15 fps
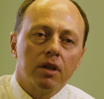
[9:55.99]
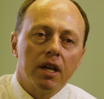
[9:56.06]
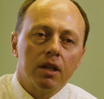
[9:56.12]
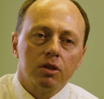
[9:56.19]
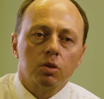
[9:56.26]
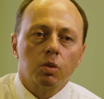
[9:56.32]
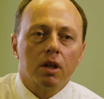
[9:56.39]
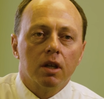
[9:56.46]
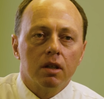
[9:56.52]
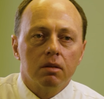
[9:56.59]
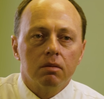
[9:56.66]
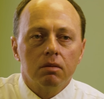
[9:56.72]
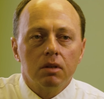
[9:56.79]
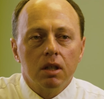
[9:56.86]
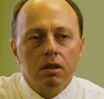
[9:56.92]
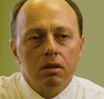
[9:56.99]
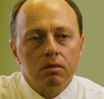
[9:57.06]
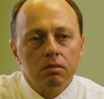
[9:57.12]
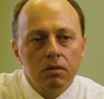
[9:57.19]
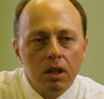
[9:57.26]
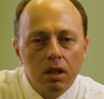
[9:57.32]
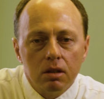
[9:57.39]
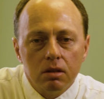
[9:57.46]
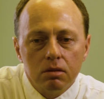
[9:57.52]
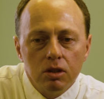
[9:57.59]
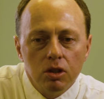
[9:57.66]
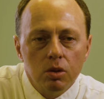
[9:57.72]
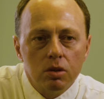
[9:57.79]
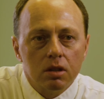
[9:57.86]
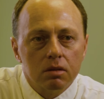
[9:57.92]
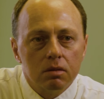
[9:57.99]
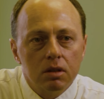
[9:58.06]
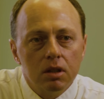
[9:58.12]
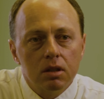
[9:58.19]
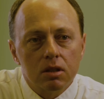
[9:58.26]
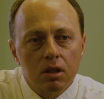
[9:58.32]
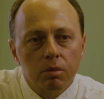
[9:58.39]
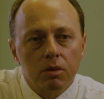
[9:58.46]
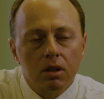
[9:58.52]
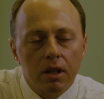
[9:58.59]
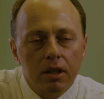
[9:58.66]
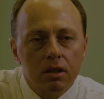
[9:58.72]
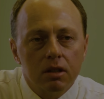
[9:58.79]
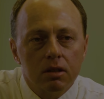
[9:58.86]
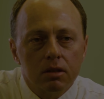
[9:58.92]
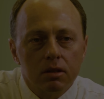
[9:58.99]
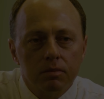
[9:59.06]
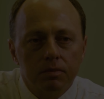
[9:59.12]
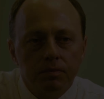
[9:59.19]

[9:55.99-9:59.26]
elsewhere and use it in something like this.